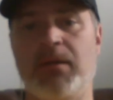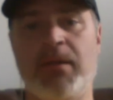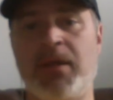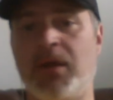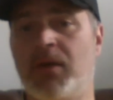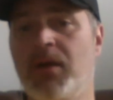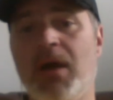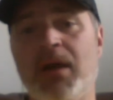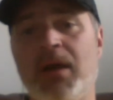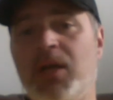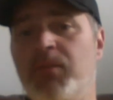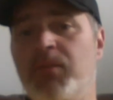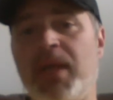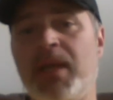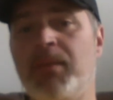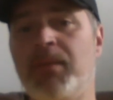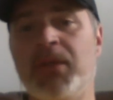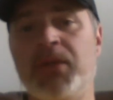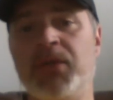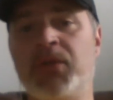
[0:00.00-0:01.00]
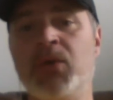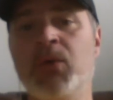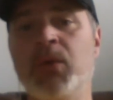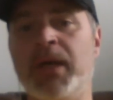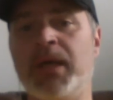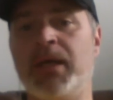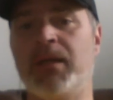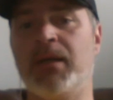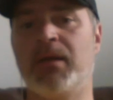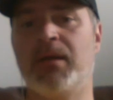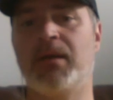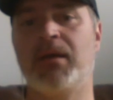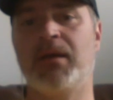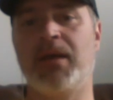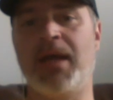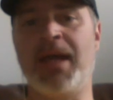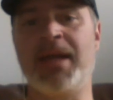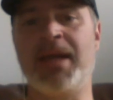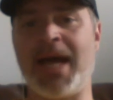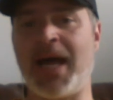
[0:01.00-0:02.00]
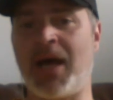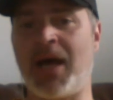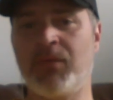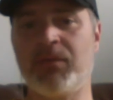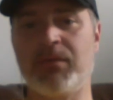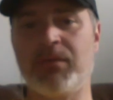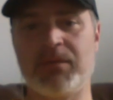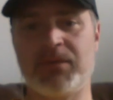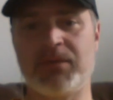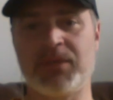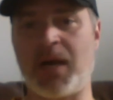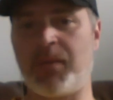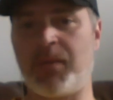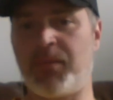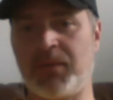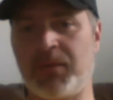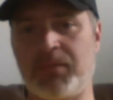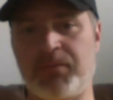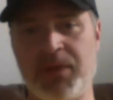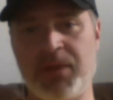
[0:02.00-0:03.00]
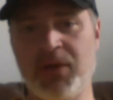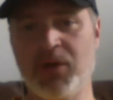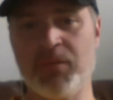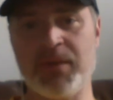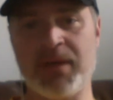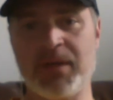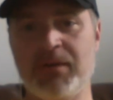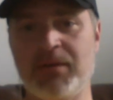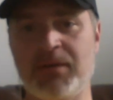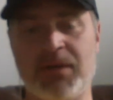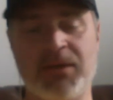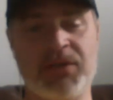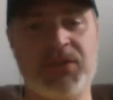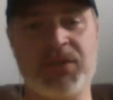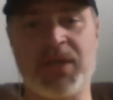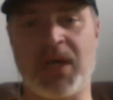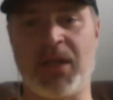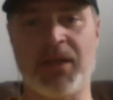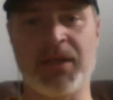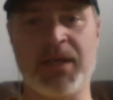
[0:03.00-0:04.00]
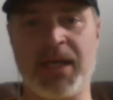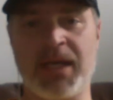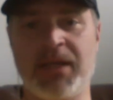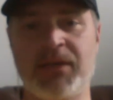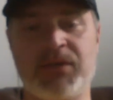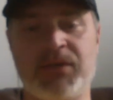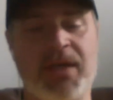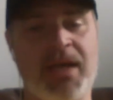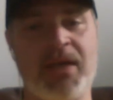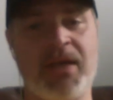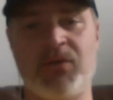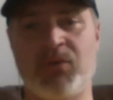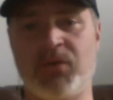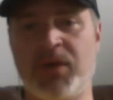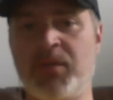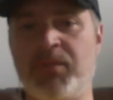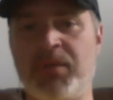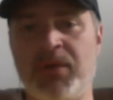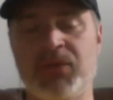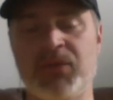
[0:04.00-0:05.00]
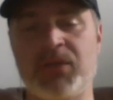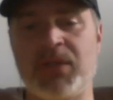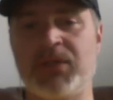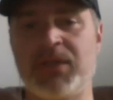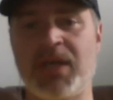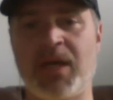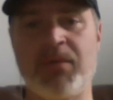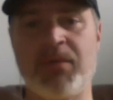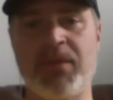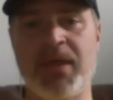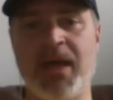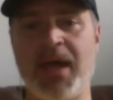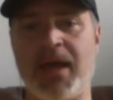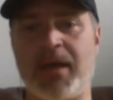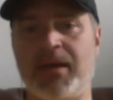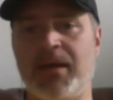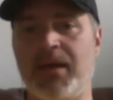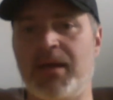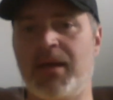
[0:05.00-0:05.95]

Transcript: they're not going to be able to do it and now top of the pyramid consolidates and rebuilds on top of that